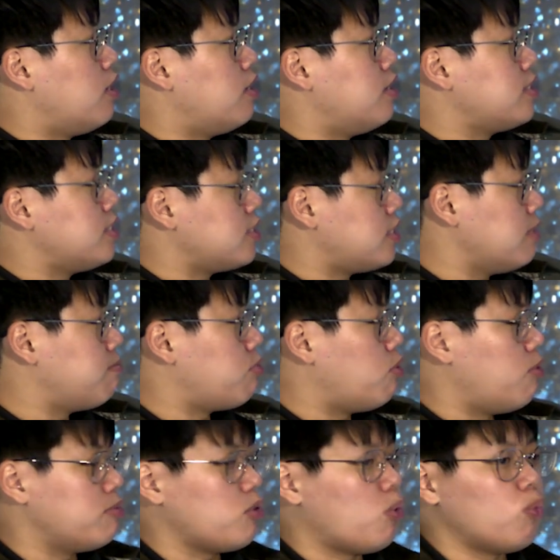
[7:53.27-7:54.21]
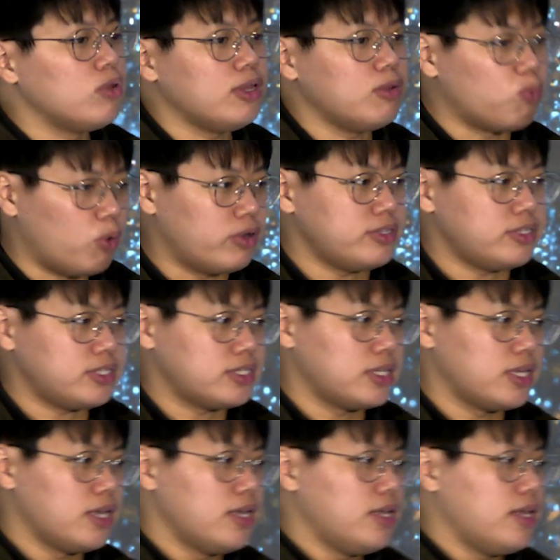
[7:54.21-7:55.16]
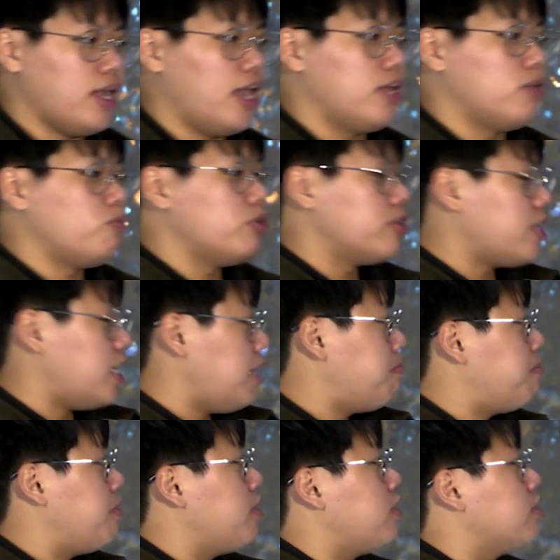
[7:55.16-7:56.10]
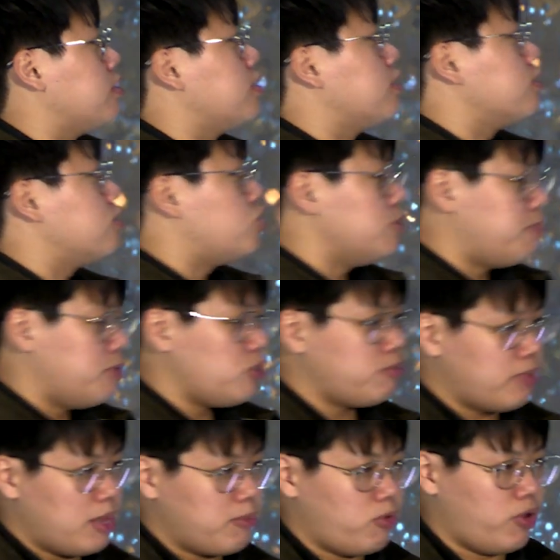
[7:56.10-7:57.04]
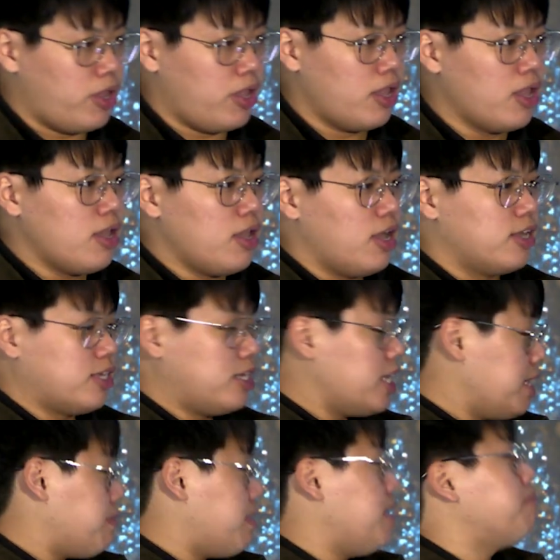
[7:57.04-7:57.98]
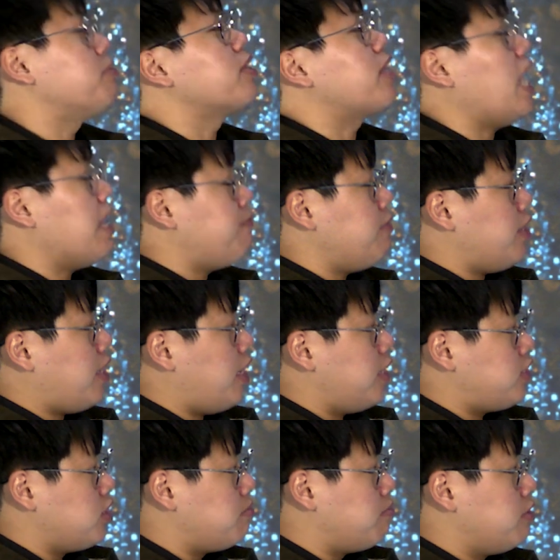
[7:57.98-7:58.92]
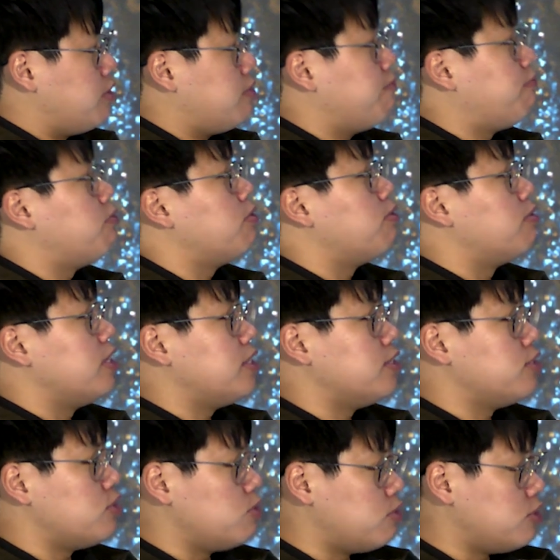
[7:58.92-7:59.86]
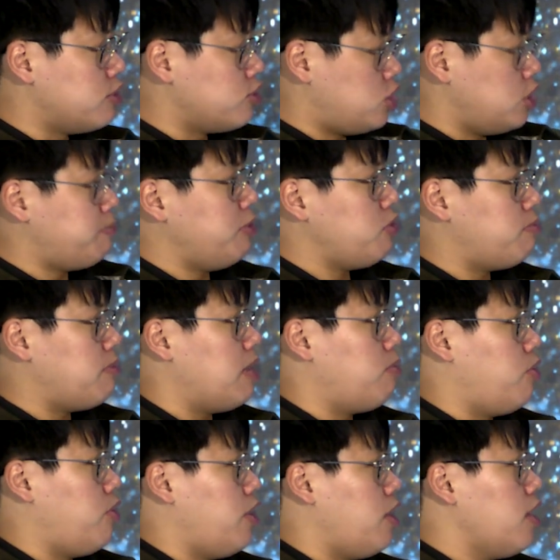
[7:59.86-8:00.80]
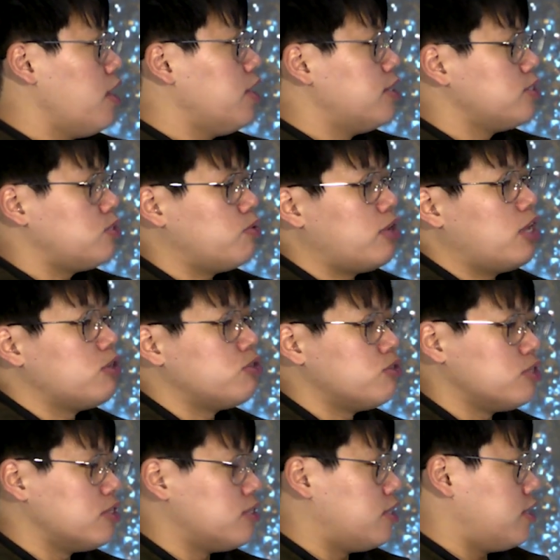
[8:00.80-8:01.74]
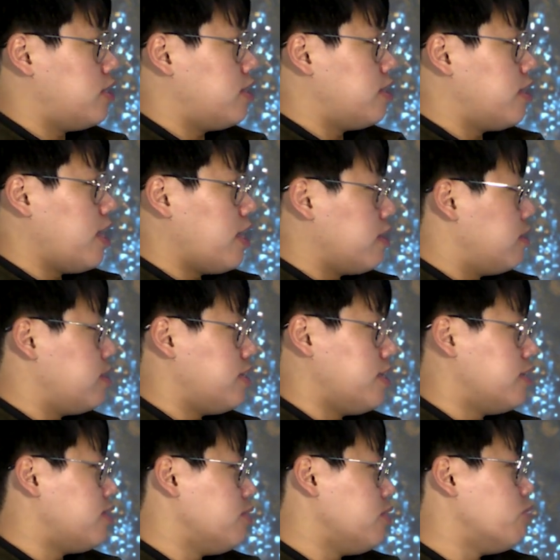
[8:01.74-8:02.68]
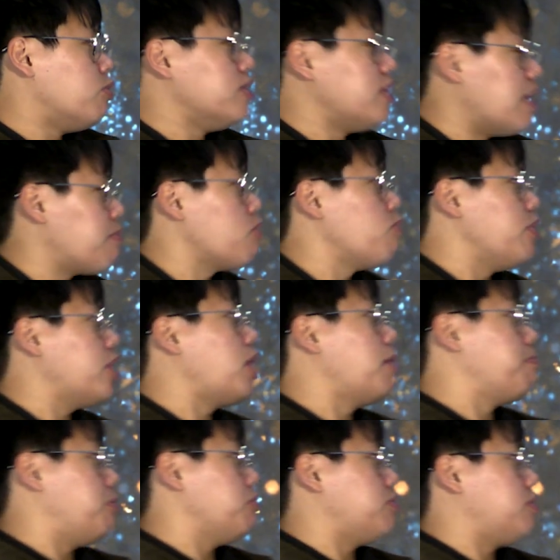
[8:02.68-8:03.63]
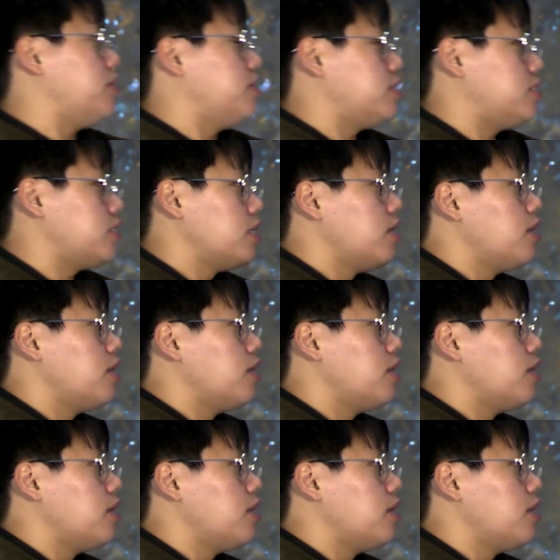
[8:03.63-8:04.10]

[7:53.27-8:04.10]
system prompt only once, and will keep it in the GPU memory, keep the KV cache of it on the GPU memory, so that it will never recompute this